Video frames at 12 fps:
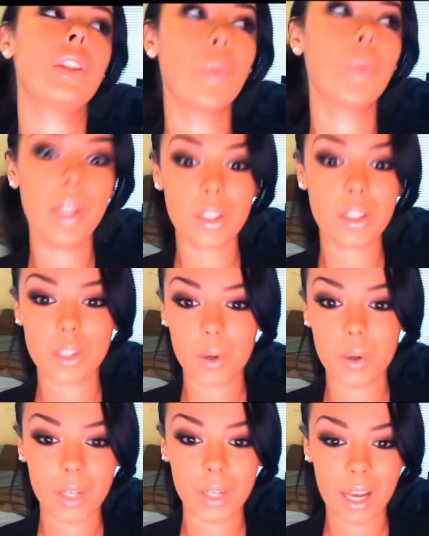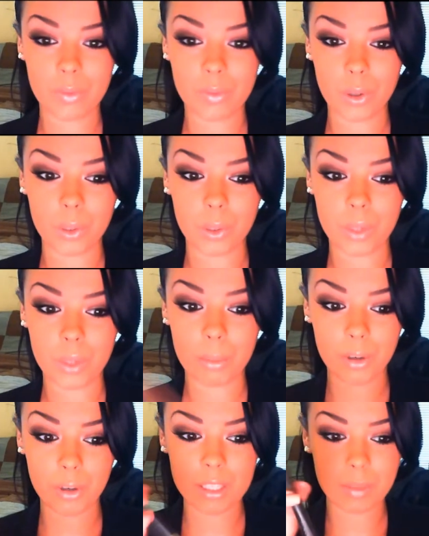years ago and I have no clue what number
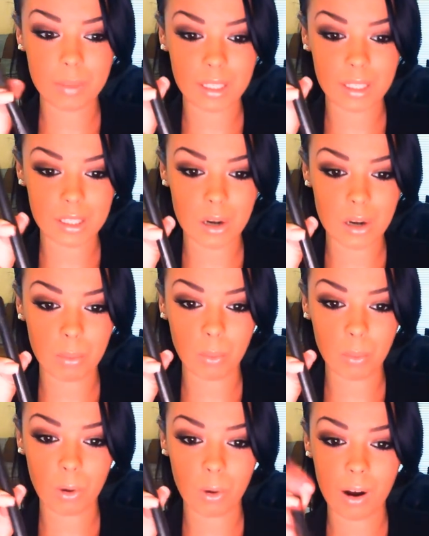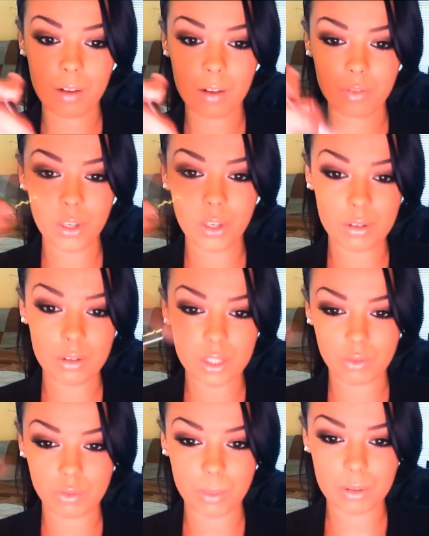it is because the number wore off, you know, just
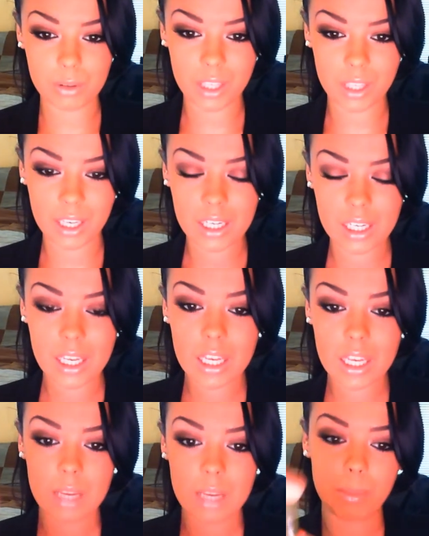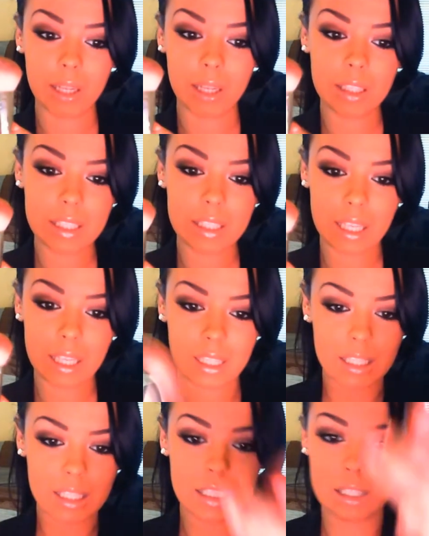from using it. But it looks like
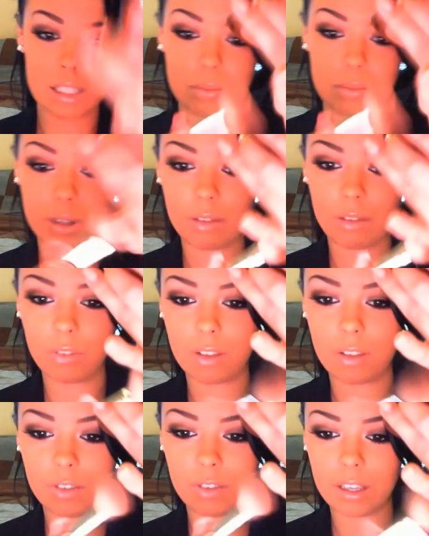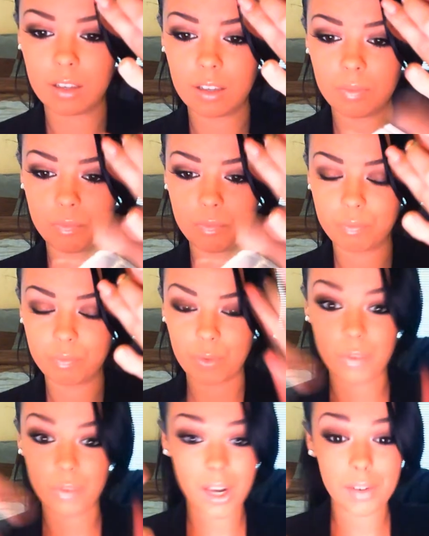this. It's really fluffy,
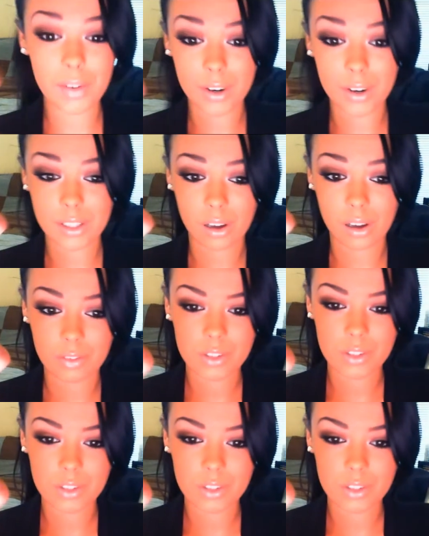very, very soft.